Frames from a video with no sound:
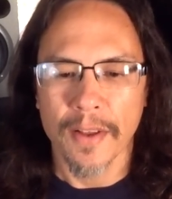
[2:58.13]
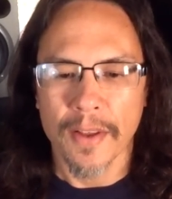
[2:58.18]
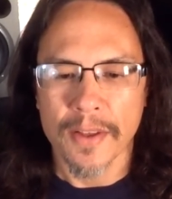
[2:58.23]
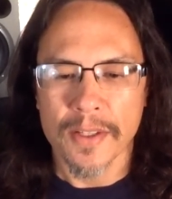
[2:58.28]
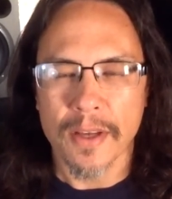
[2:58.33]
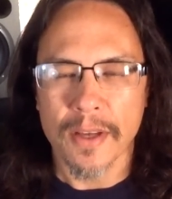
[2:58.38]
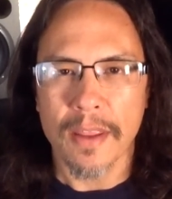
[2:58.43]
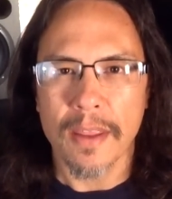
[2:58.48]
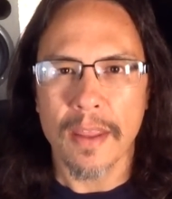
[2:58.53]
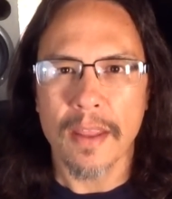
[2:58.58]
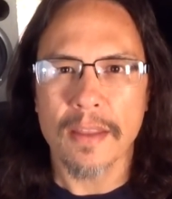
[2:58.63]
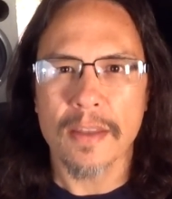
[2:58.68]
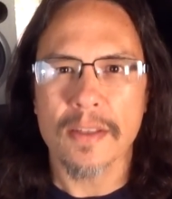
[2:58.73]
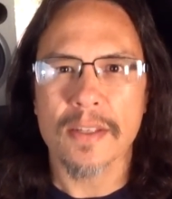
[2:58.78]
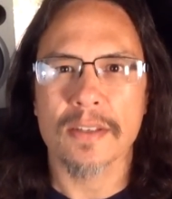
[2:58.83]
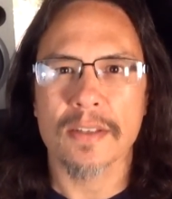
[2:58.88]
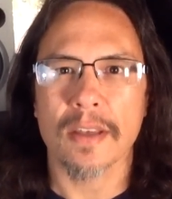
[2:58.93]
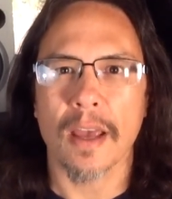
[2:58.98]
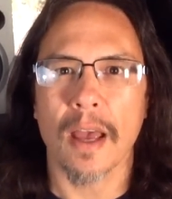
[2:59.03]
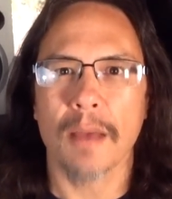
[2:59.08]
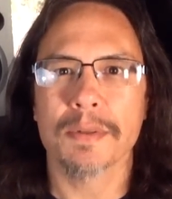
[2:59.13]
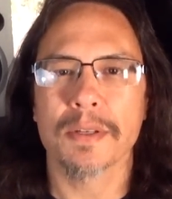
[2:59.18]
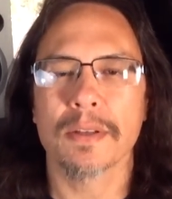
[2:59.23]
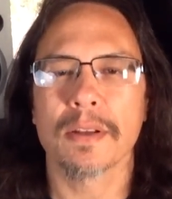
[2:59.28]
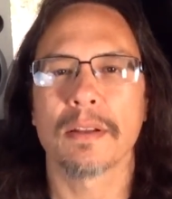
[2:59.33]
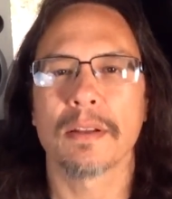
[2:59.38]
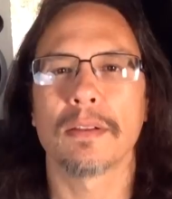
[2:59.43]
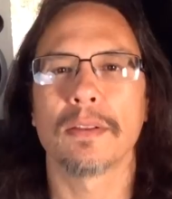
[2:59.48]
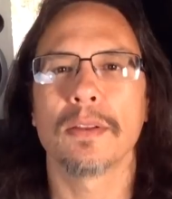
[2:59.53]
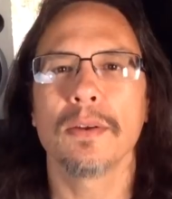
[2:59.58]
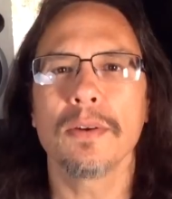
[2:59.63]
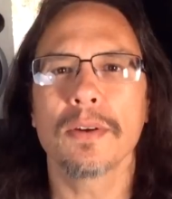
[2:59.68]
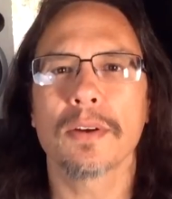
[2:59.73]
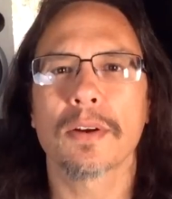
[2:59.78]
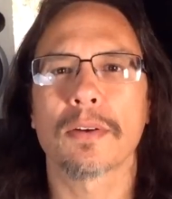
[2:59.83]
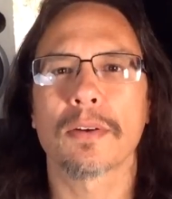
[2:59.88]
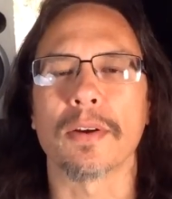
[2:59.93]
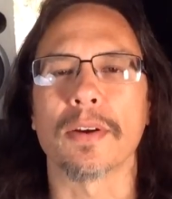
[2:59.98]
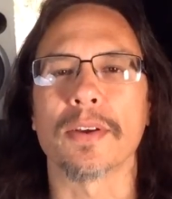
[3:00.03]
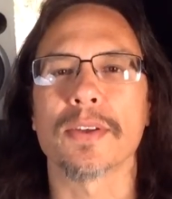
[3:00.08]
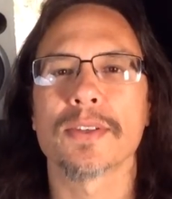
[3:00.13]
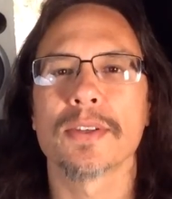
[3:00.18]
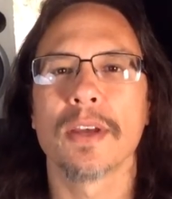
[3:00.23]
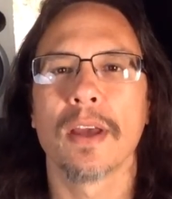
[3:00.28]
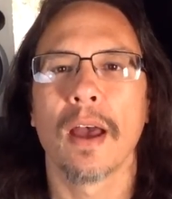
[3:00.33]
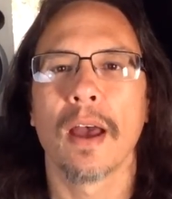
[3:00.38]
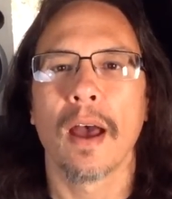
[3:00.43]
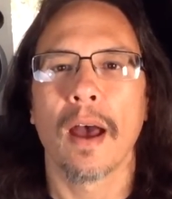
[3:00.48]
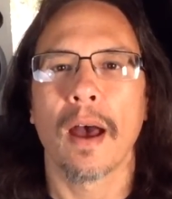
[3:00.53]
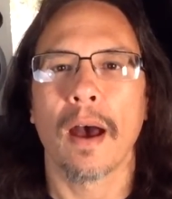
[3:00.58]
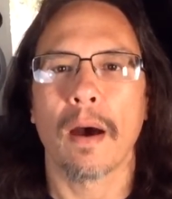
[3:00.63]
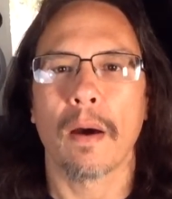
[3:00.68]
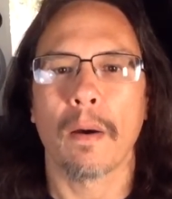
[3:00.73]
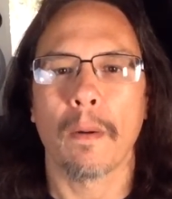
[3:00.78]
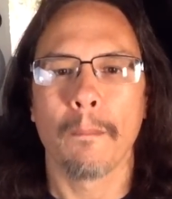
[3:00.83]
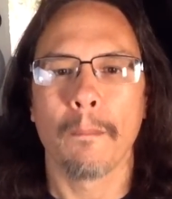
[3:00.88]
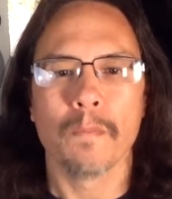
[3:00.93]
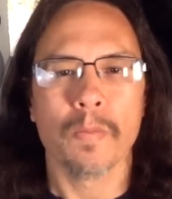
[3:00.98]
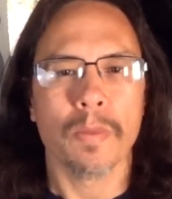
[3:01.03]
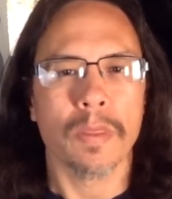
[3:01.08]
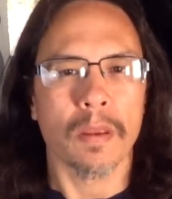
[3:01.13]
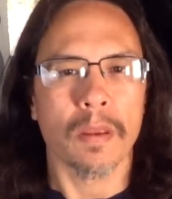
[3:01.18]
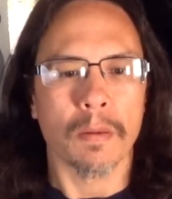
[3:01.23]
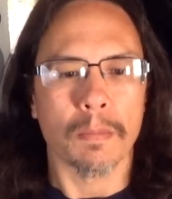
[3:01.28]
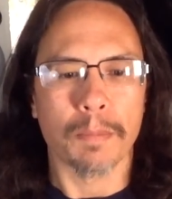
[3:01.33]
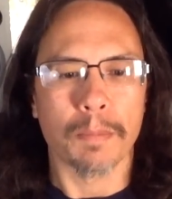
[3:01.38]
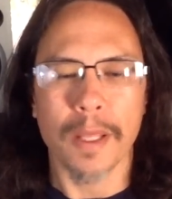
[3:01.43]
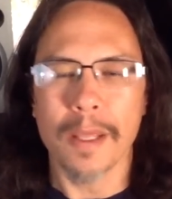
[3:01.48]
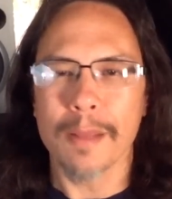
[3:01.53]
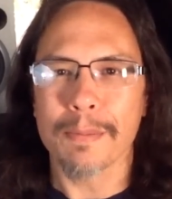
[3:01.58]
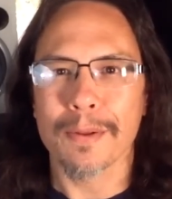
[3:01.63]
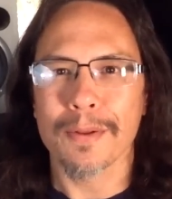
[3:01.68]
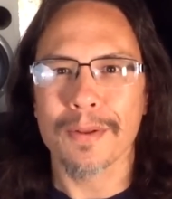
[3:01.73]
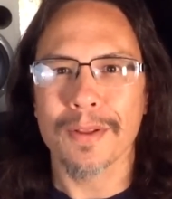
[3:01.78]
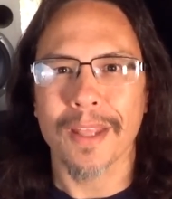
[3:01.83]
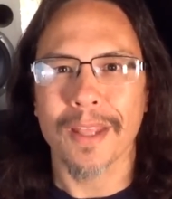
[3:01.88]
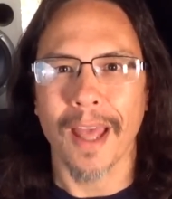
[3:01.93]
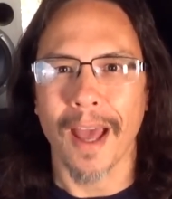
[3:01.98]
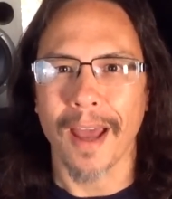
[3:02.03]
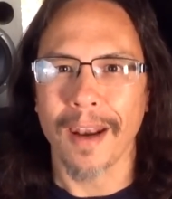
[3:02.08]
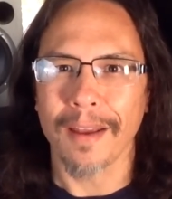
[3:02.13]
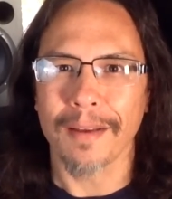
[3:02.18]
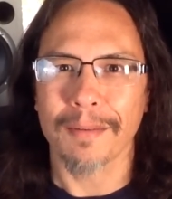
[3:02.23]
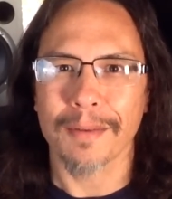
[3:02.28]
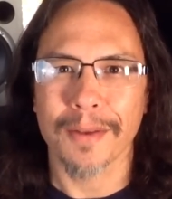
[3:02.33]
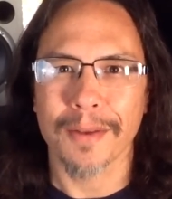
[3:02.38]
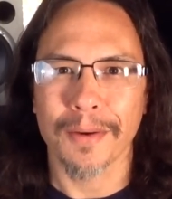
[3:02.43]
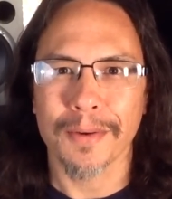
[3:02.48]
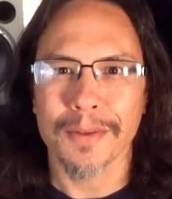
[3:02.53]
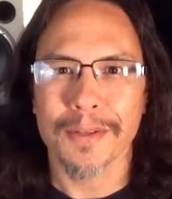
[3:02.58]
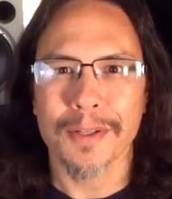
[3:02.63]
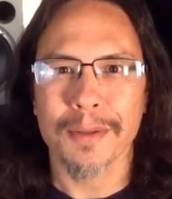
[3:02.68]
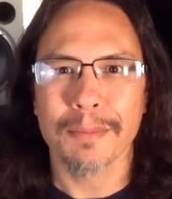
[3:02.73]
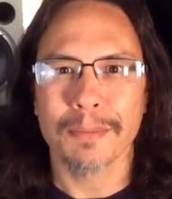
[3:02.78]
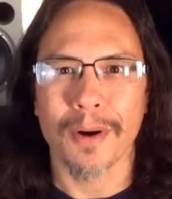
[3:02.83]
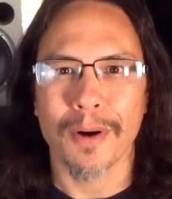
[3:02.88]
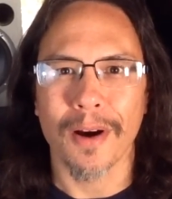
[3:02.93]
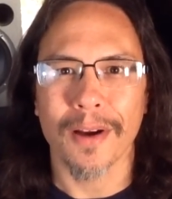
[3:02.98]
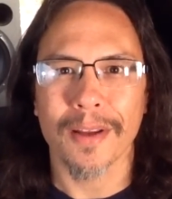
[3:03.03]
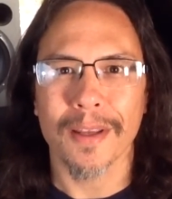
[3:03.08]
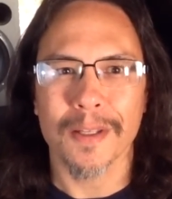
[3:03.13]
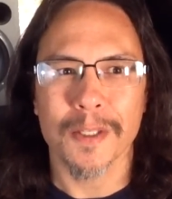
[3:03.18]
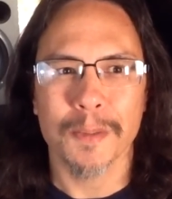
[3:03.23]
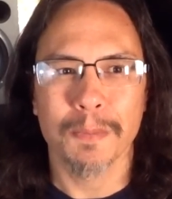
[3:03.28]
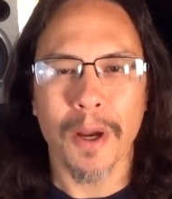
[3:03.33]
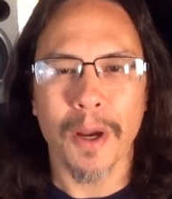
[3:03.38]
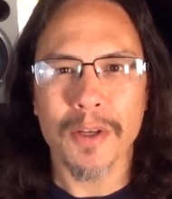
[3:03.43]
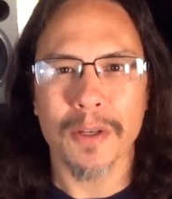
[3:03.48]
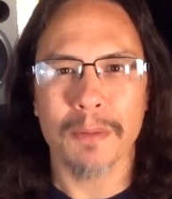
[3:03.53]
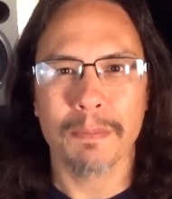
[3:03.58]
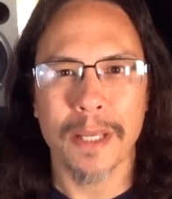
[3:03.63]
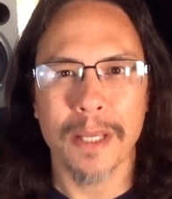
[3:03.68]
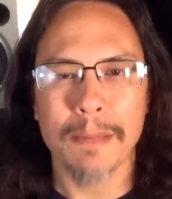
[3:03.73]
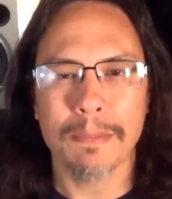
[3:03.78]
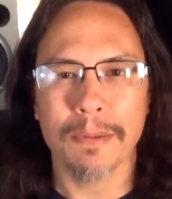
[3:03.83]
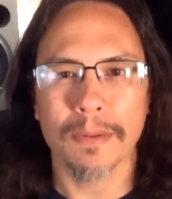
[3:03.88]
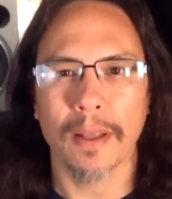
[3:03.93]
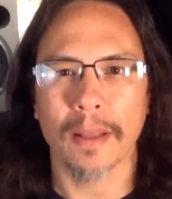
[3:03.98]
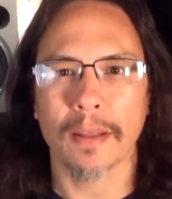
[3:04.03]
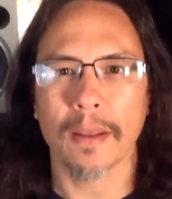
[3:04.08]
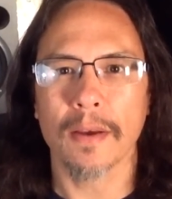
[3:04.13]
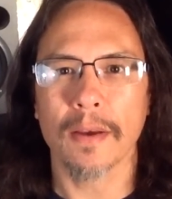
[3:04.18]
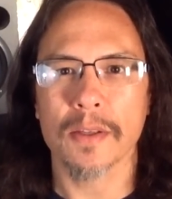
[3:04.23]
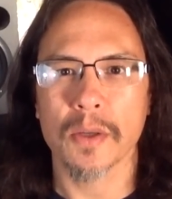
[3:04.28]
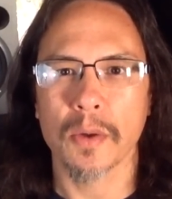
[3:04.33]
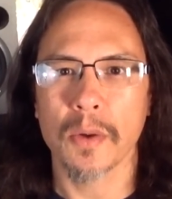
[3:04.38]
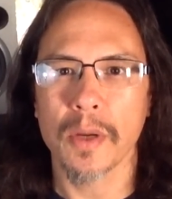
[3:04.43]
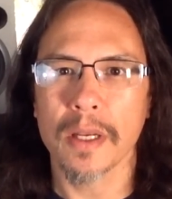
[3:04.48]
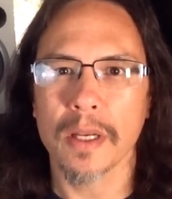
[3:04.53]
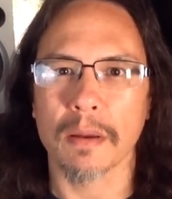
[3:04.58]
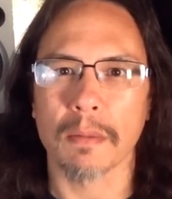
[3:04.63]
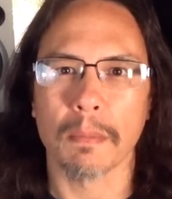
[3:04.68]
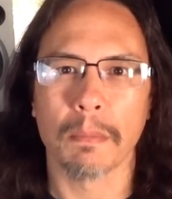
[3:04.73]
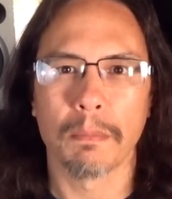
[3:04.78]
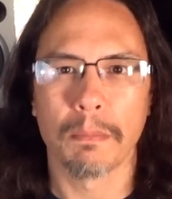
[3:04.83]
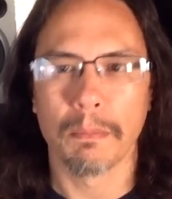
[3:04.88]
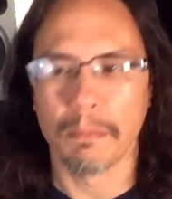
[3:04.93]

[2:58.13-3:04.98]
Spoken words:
So I think this is absolutely ludicrous how people cannot go to the market, especially people like us who eat a